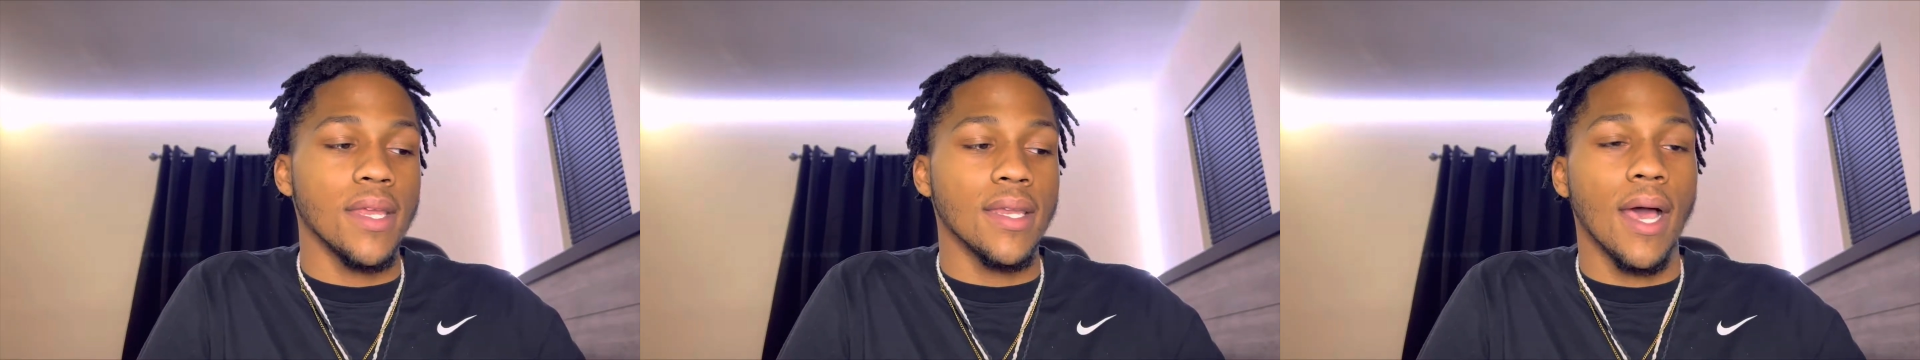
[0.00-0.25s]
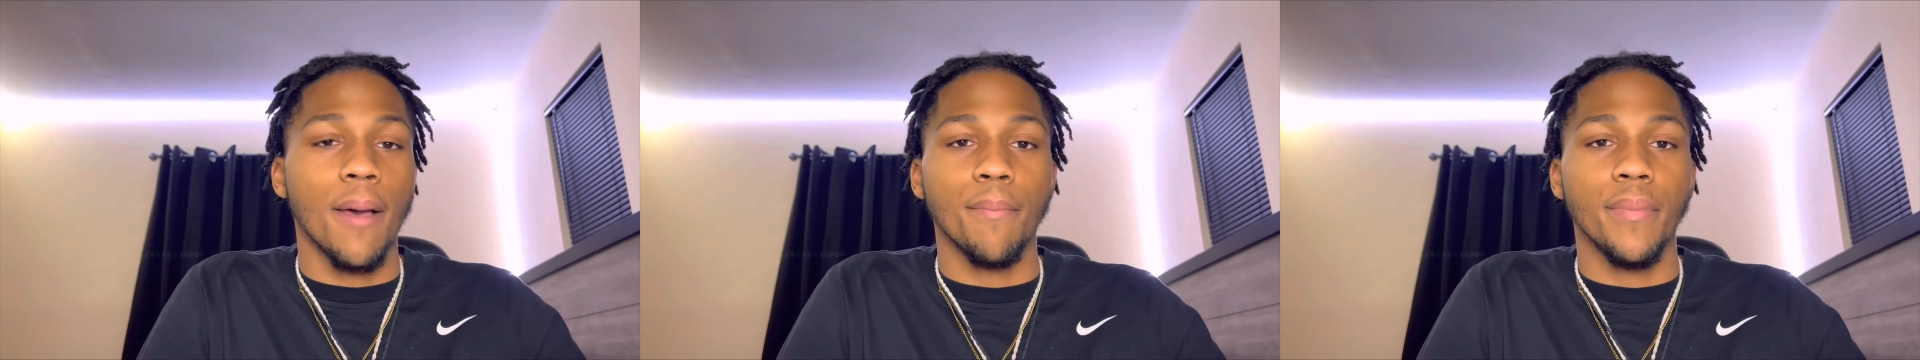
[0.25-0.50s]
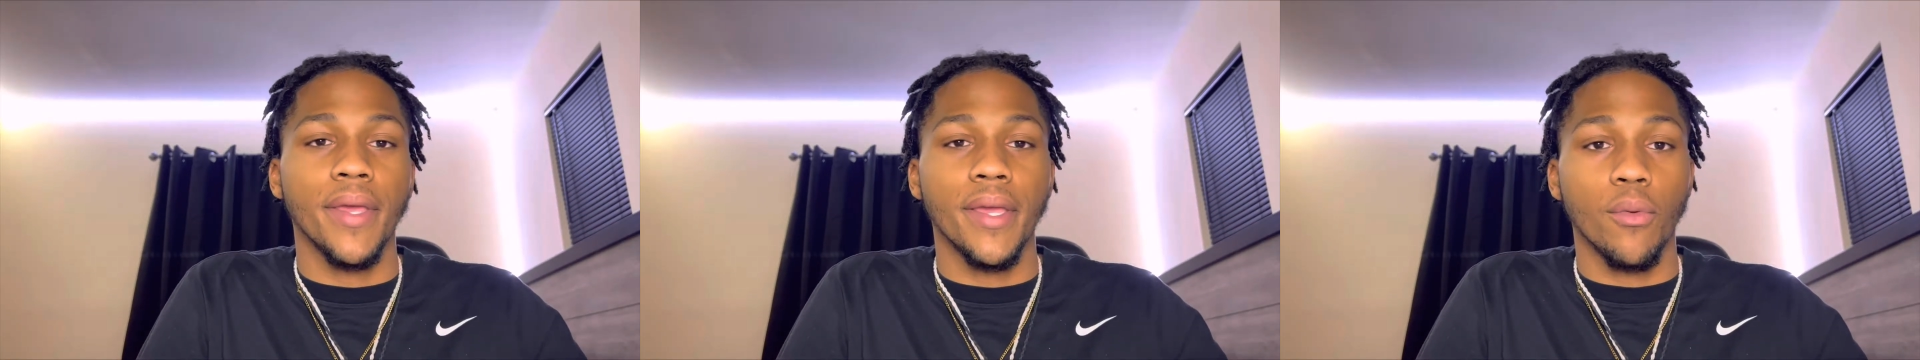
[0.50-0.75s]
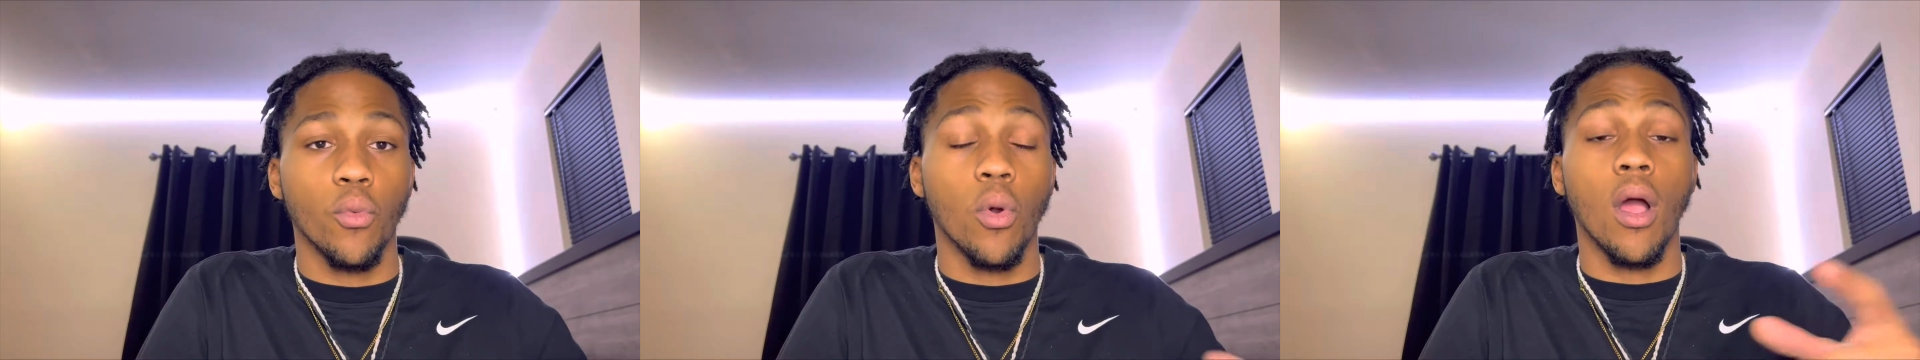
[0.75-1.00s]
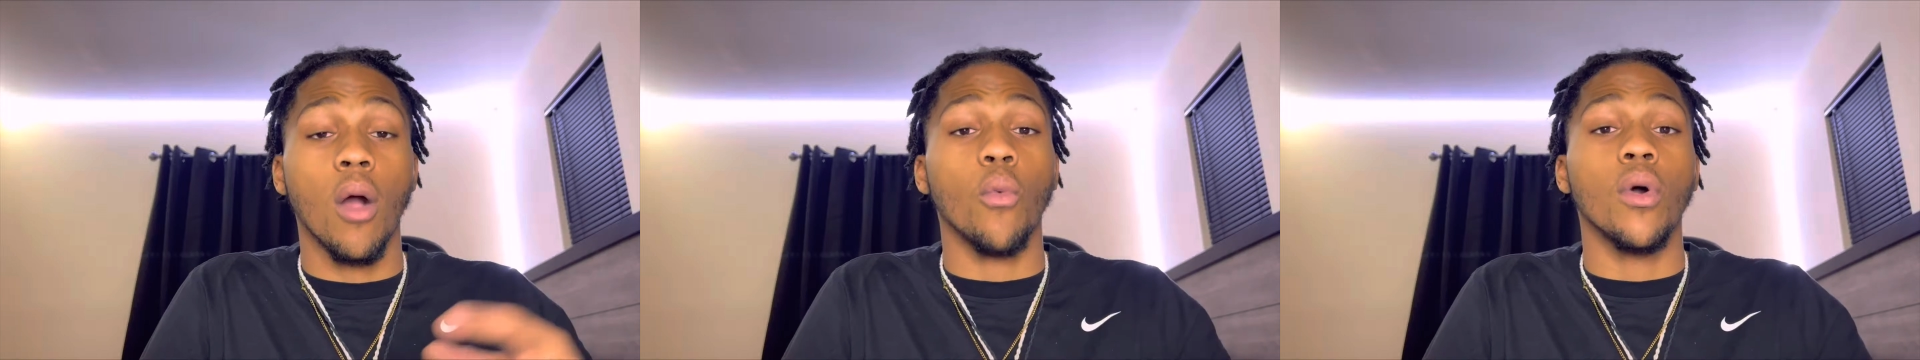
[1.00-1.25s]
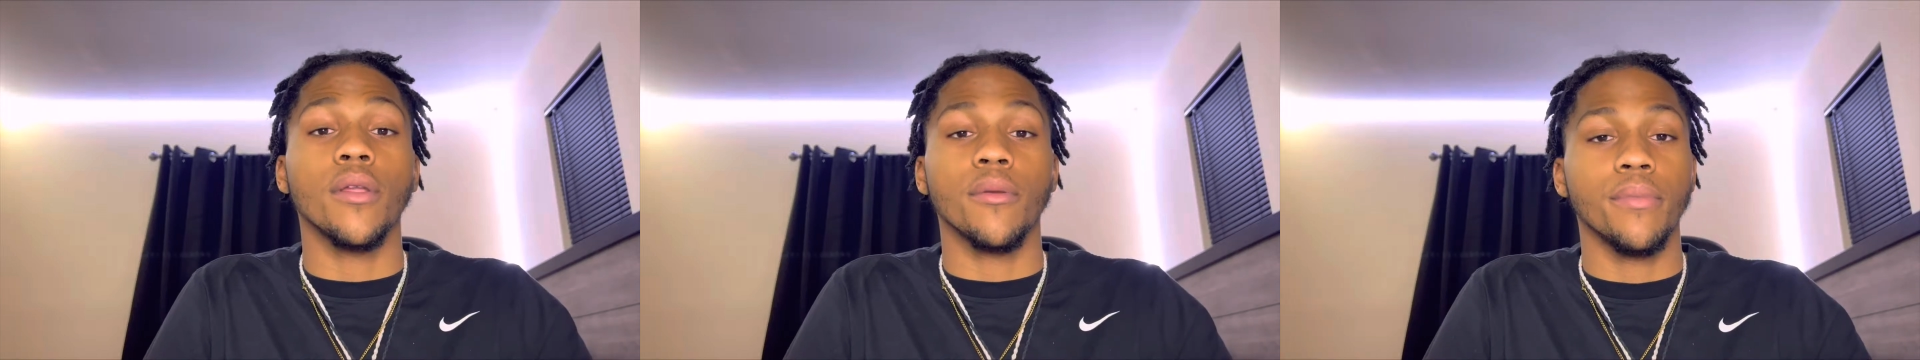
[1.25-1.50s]
not being where I
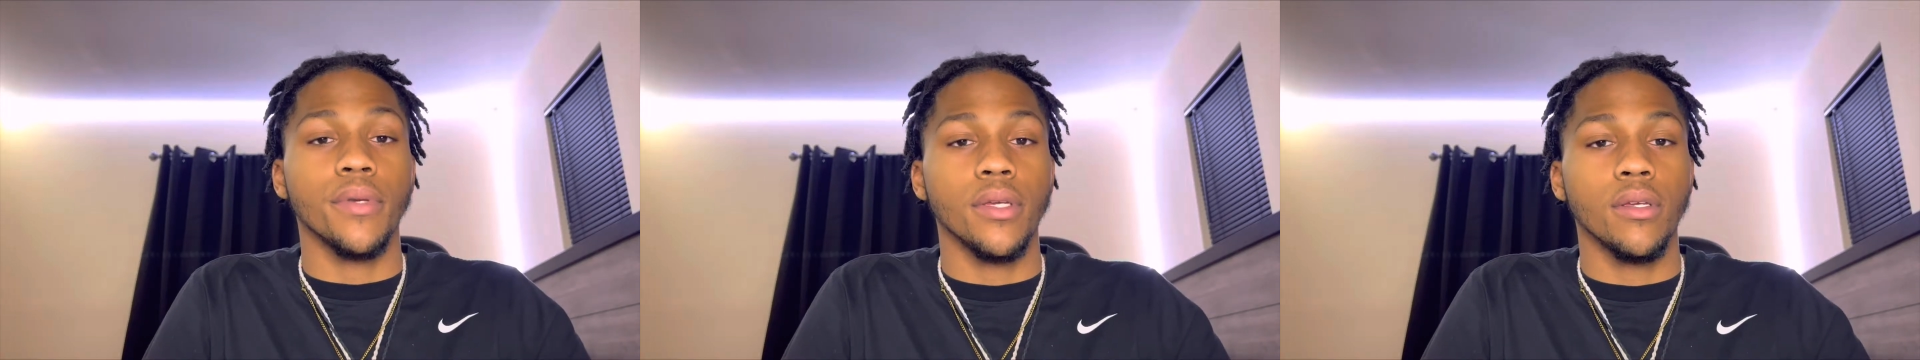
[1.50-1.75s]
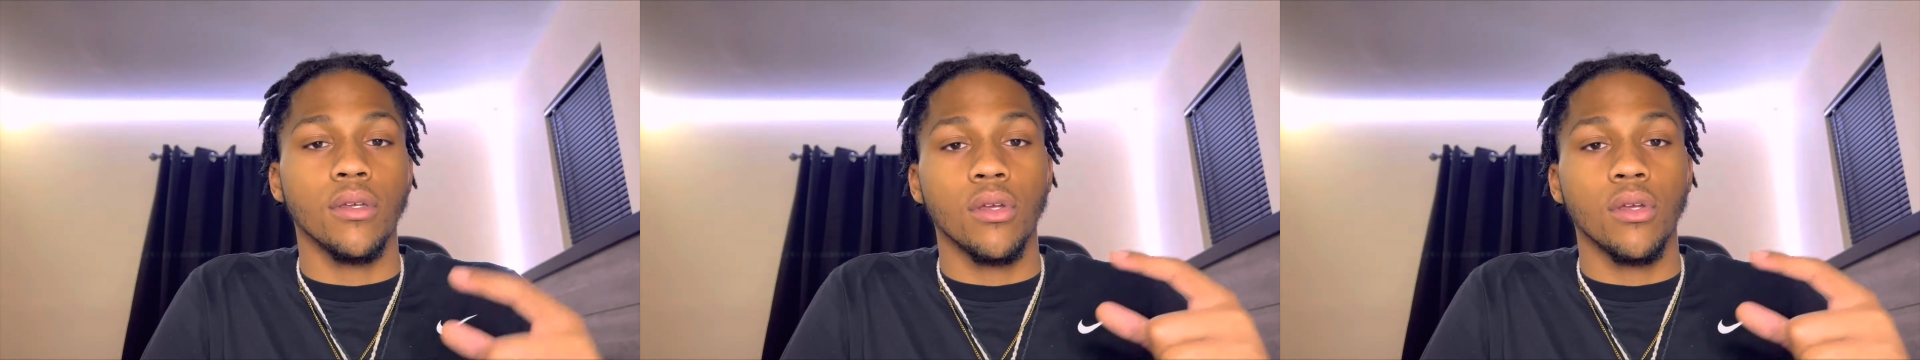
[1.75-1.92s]
want to be